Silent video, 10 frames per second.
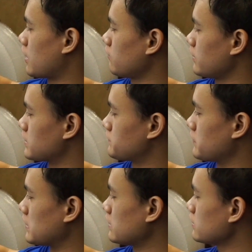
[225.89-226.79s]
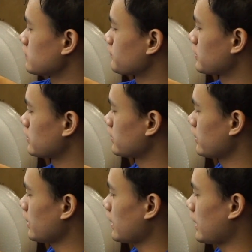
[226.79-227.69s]
out is V,
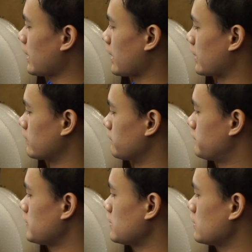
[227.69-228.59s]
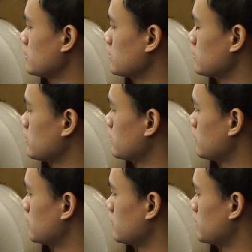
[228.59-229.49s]
and V
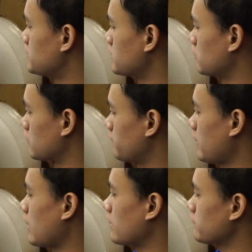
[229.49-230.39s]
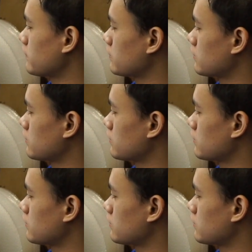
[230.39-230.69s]
is equal to five,